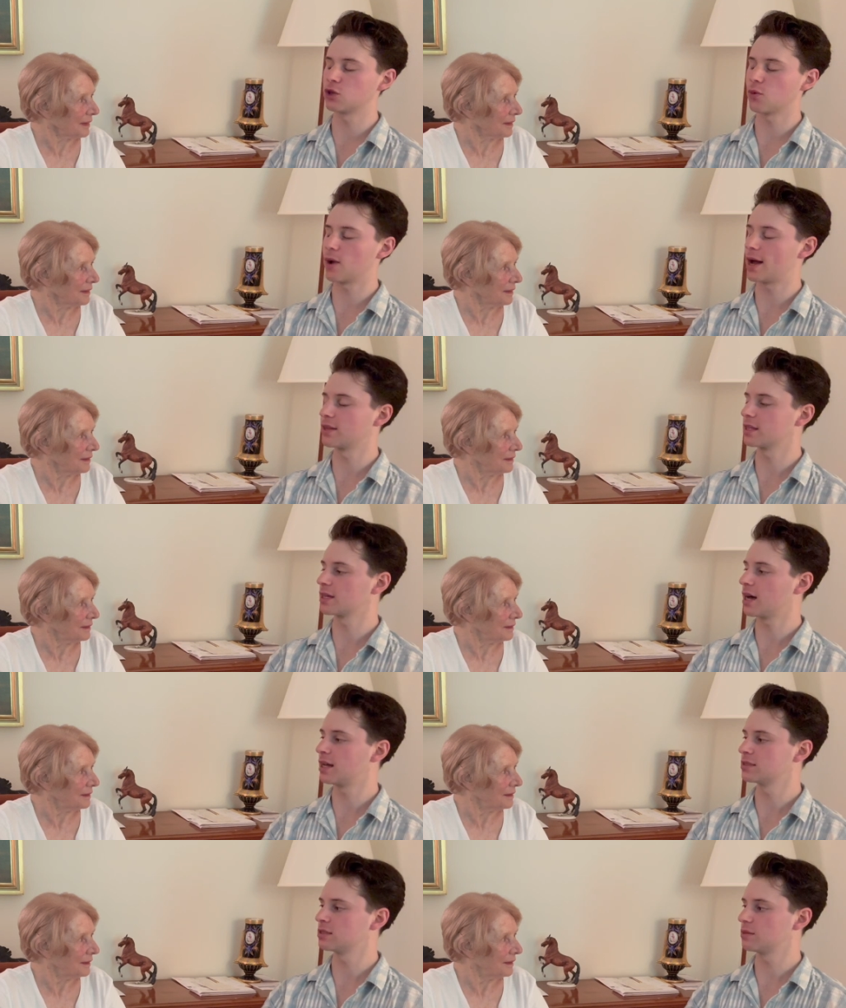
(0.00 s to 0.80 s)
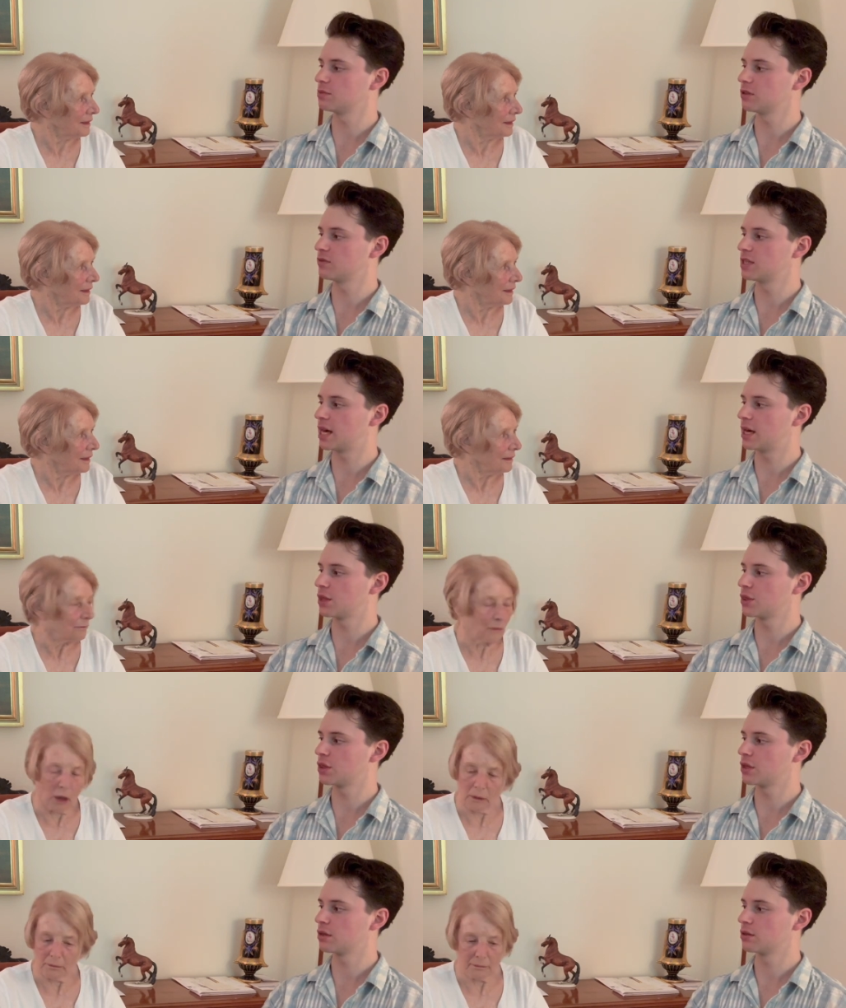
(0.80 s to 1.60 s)
Speaker 1: around the concept of death?
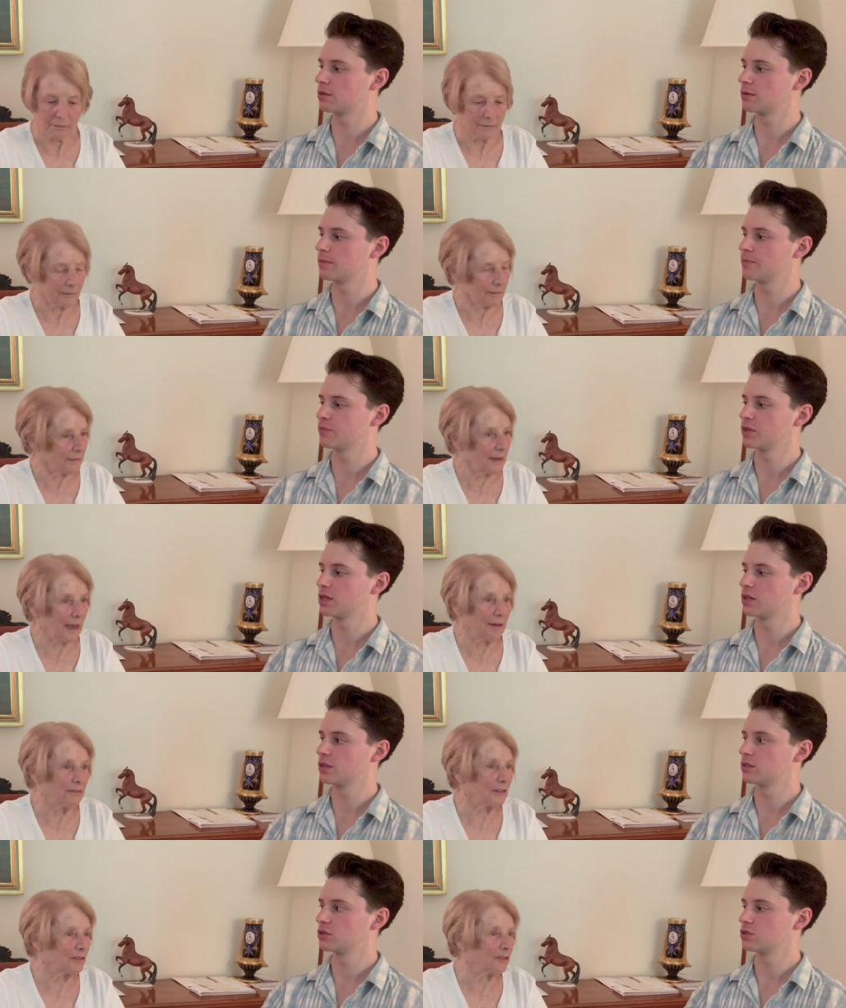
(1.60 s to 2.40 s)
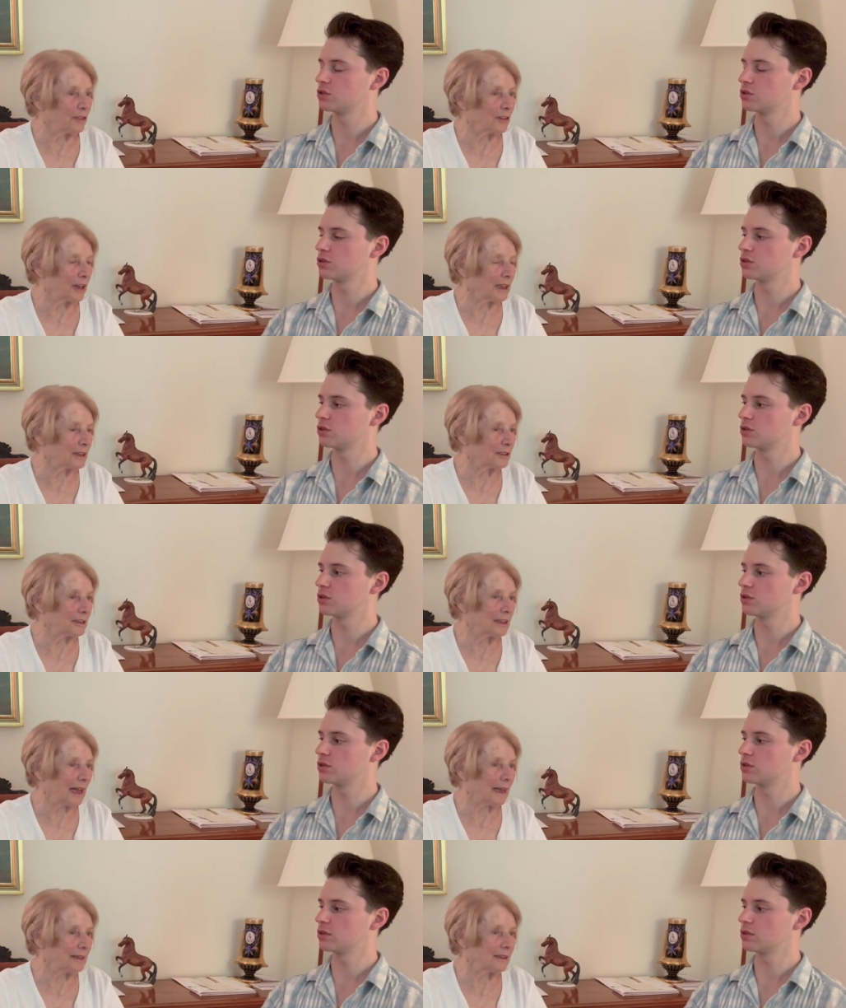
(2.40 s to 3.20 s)
No,
Speaker 2: never feared
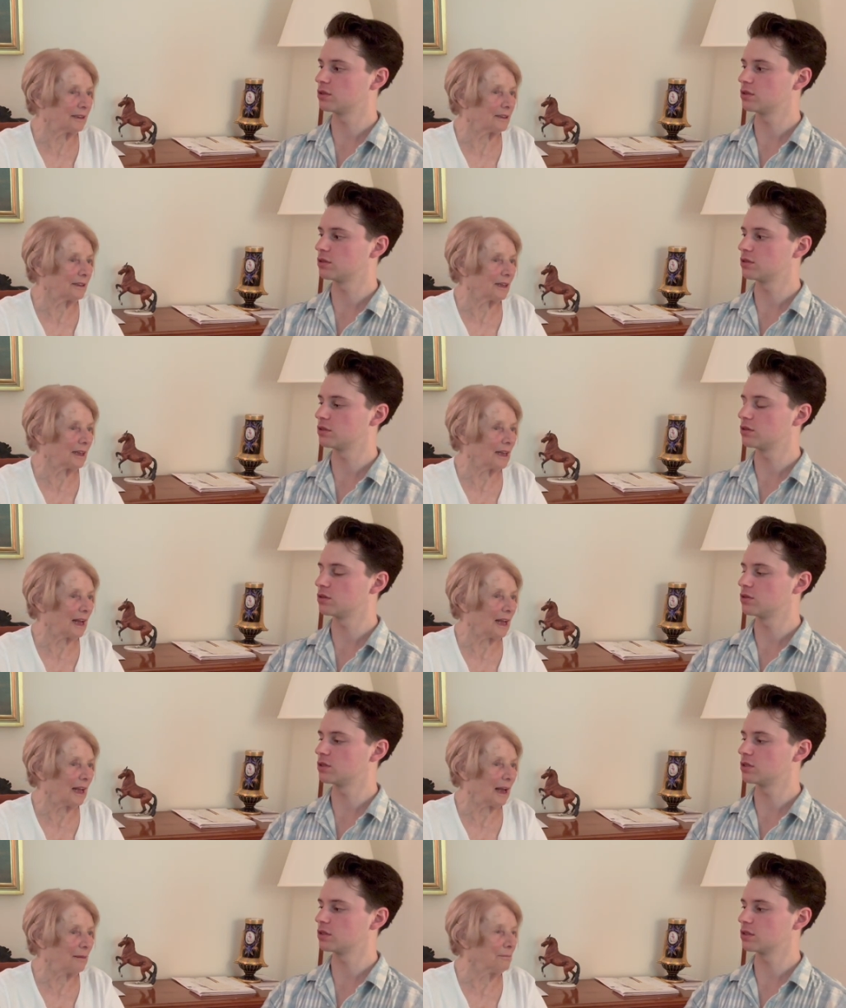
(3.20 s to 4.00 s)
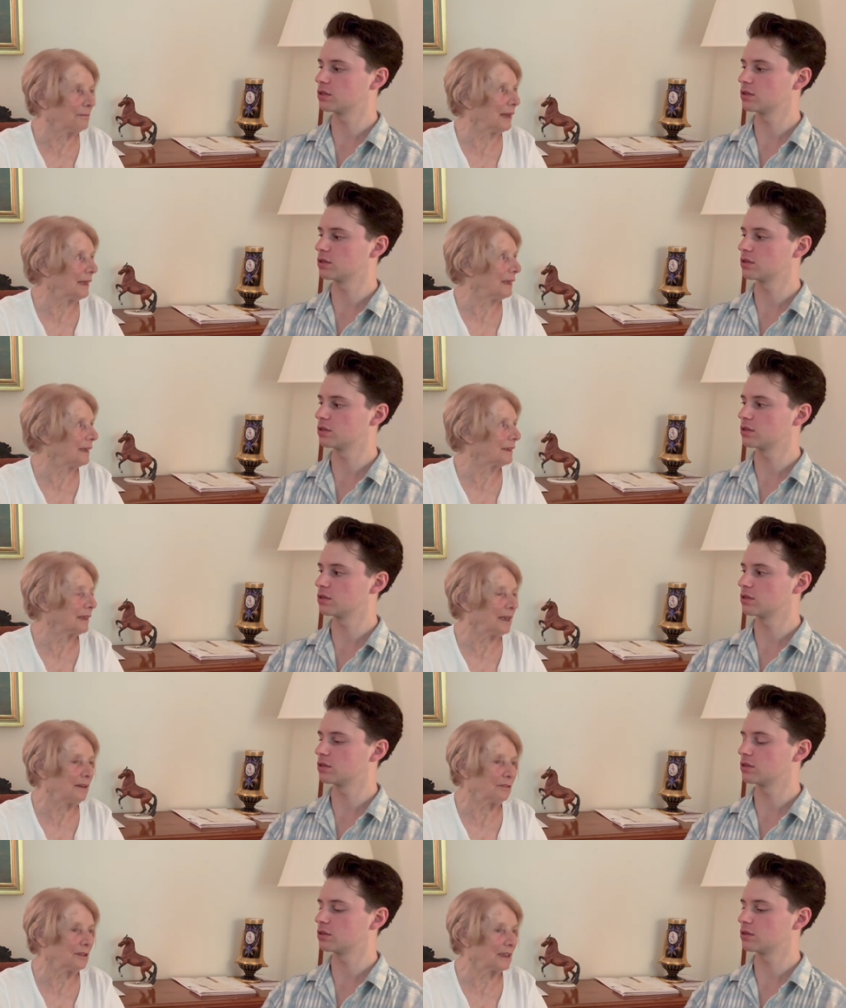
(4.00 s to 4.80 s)
death a minute,
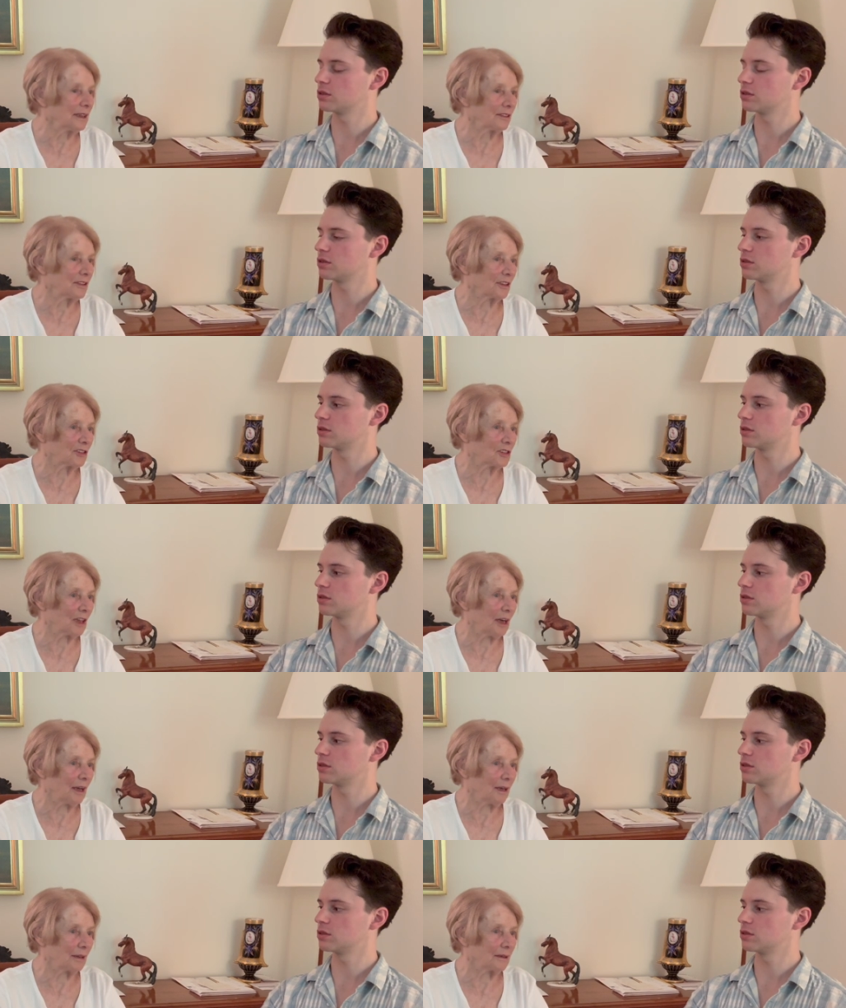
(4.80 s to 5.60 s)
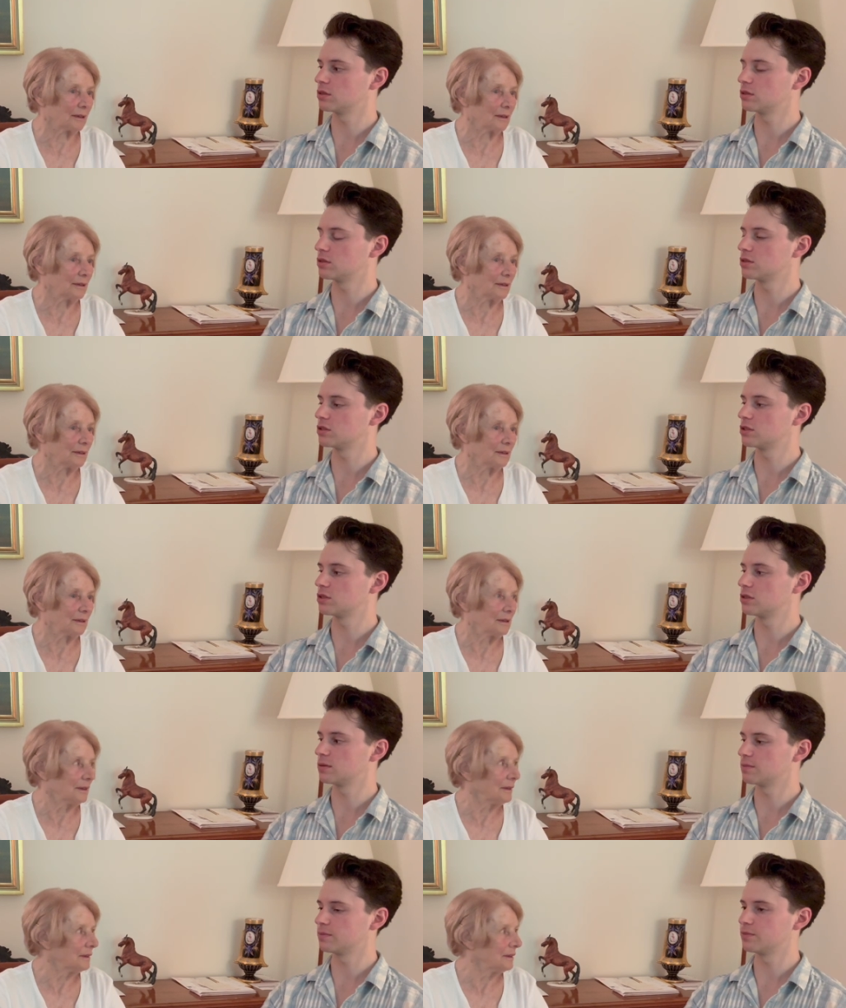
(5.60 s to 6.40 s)
even as a child.
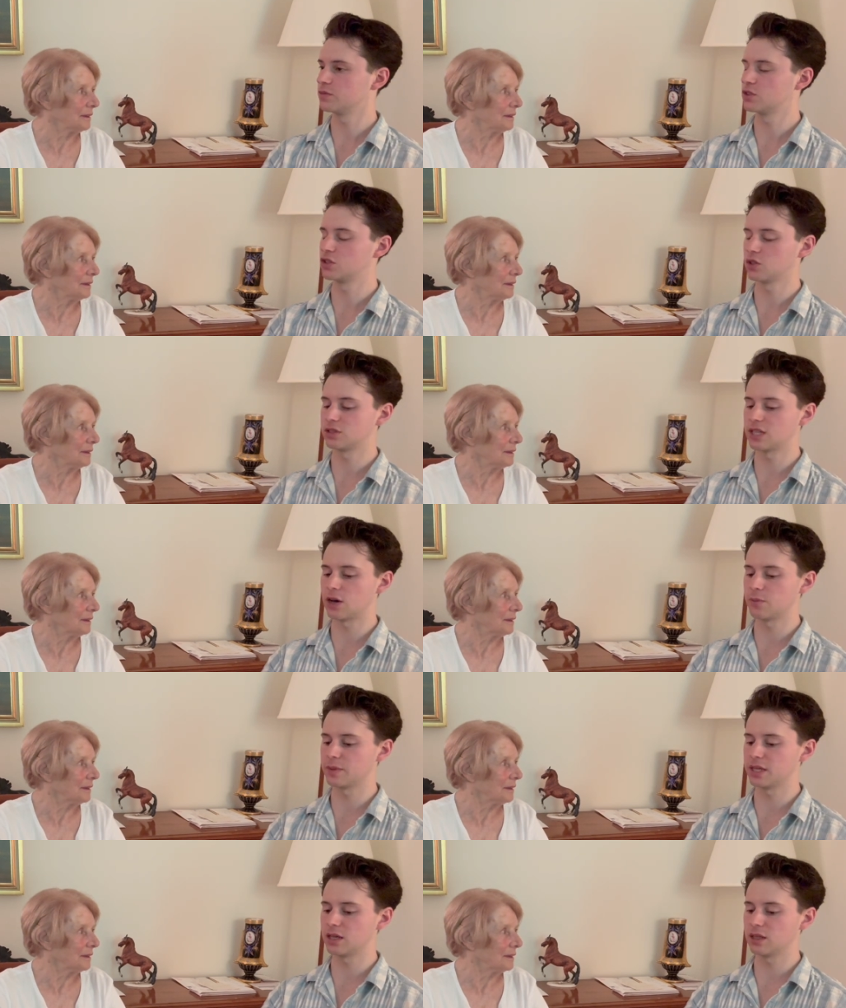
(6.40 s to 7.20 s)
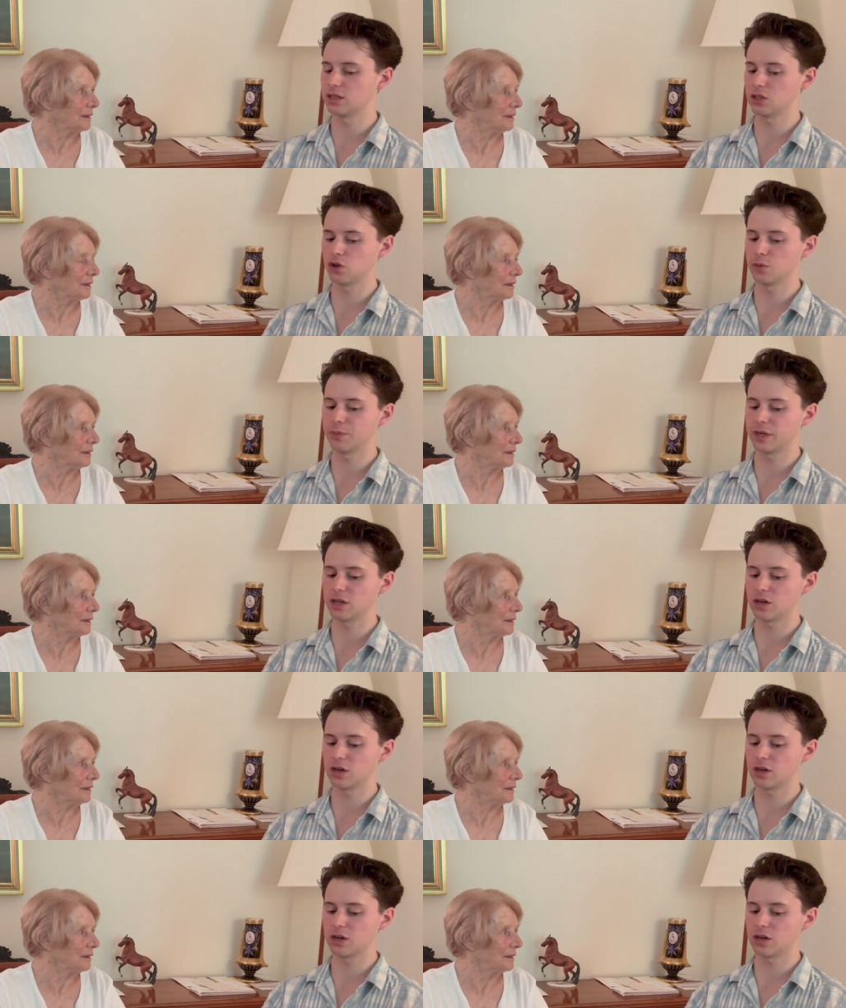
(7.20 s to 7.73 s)
Speaker 1: Mm, so tell me a little bit